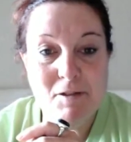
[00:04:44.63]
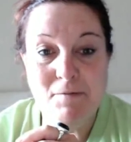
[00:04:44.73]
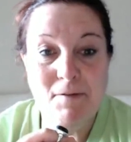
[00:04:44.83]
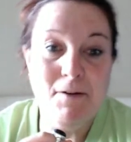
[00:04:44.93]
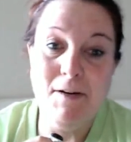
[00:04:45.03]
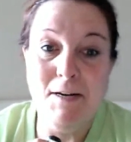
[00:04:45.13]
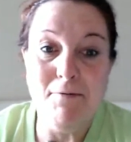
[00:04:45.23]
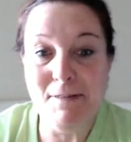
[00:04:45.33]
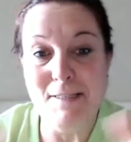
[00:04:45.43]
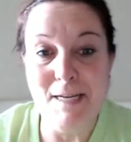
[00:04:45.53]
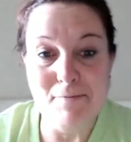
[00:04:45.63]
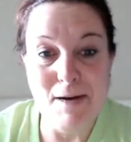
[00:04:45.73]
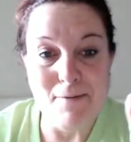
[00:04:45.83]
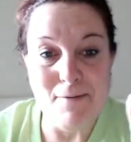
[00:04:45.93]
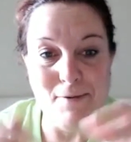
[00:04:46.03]
just figured he would step
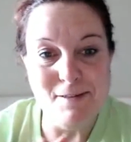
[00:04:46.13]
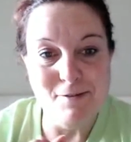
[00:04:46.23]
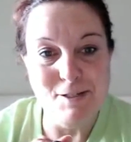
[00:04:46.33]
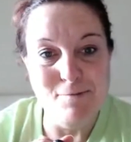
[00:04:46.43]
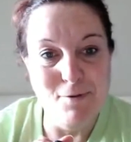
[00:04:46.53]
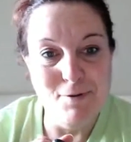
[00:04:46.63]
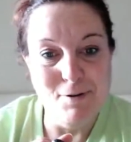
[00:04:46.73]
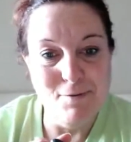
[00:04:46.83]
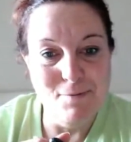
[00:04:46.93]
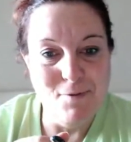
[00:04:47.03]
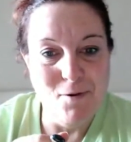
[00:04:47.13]
up, and so she wrote her